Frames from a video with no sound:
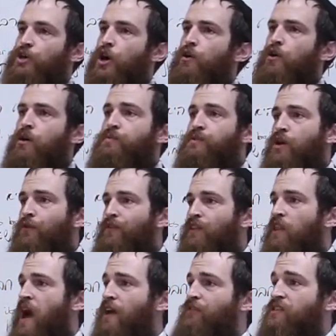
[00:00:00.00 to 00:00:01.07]
a Torah
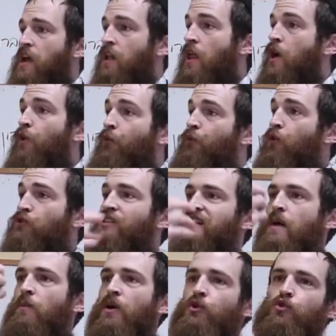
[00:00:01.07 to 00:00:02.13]
observant lifestyle for
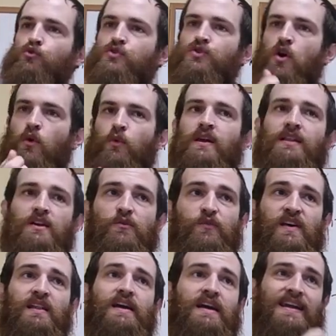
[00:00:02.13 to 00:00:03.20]
someone who's not really
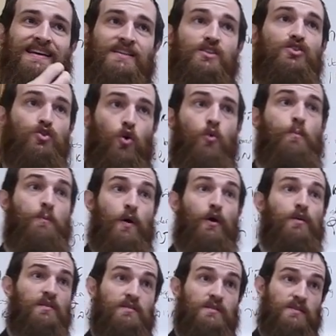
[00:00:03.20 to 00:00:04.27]
feeling it, is so
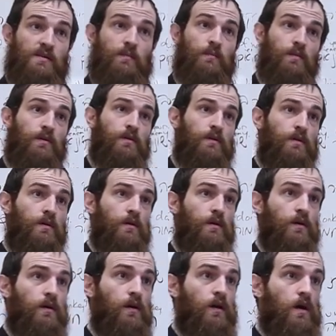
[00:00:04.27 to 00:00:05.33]
burdensome?
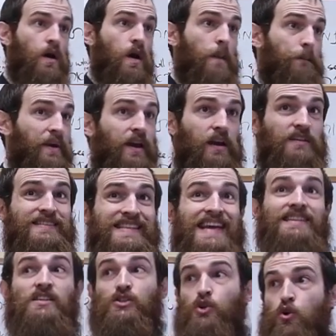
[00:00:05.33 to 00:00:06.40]
Because
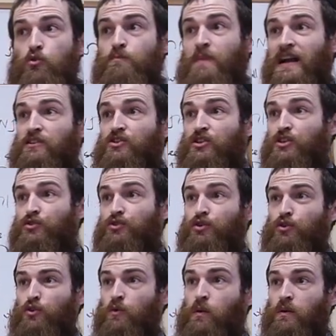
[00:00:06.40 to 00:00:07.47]
there's so much to
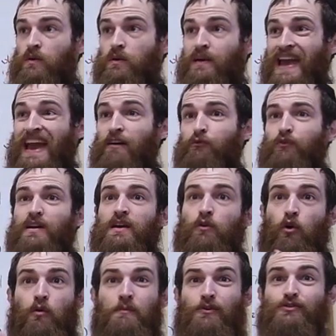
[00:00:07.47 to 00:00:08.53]
do. Every,
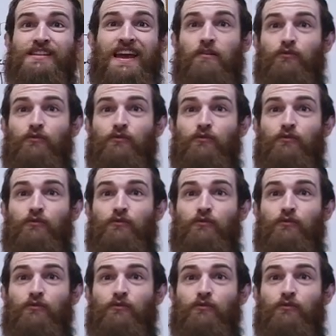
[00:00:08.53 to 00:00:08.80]
almost